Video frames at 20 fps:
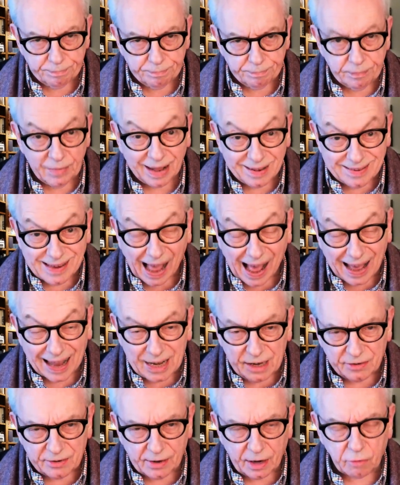its highly
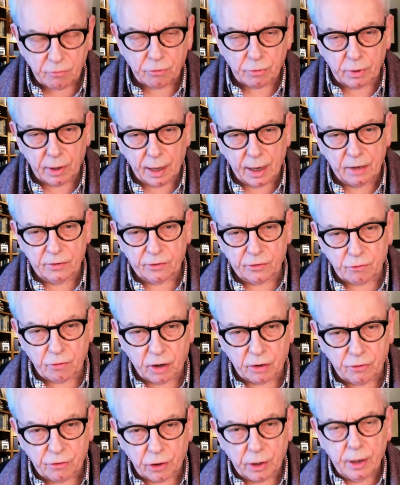centralized
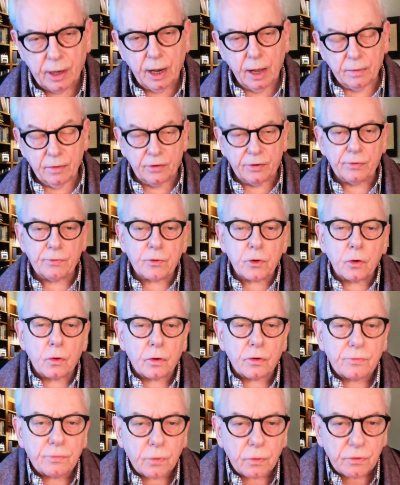structure. This, of course,
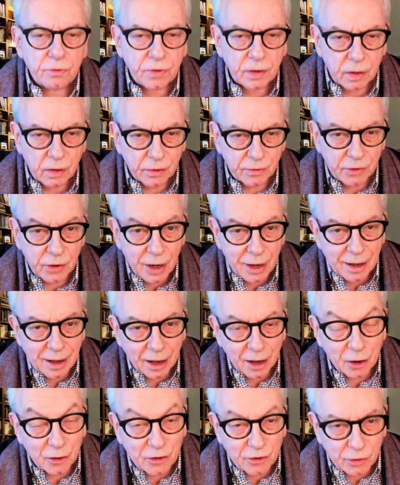fulfills, uh,
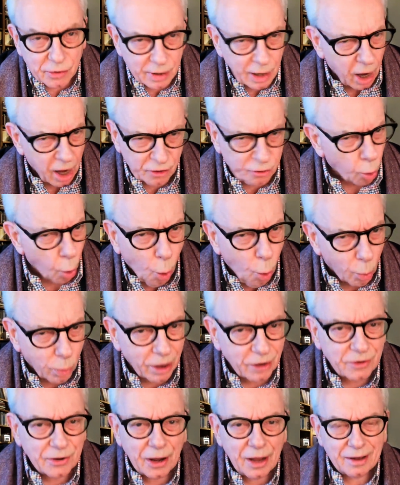as
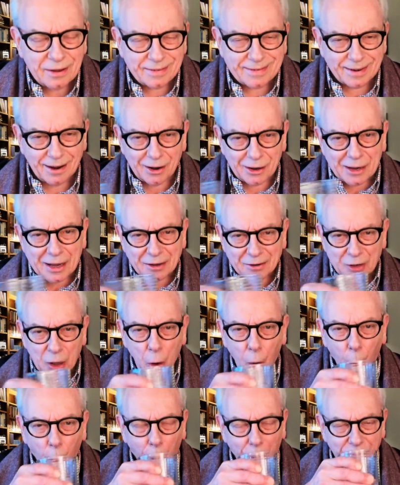always, Starkey's
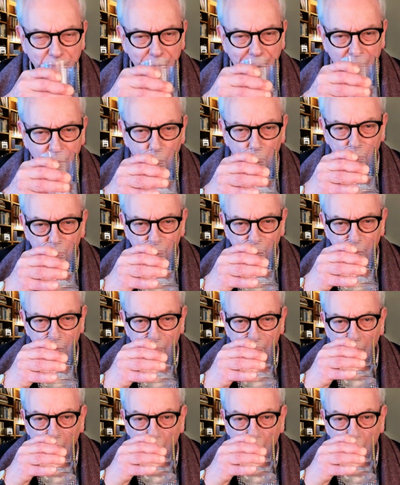law of revolutions,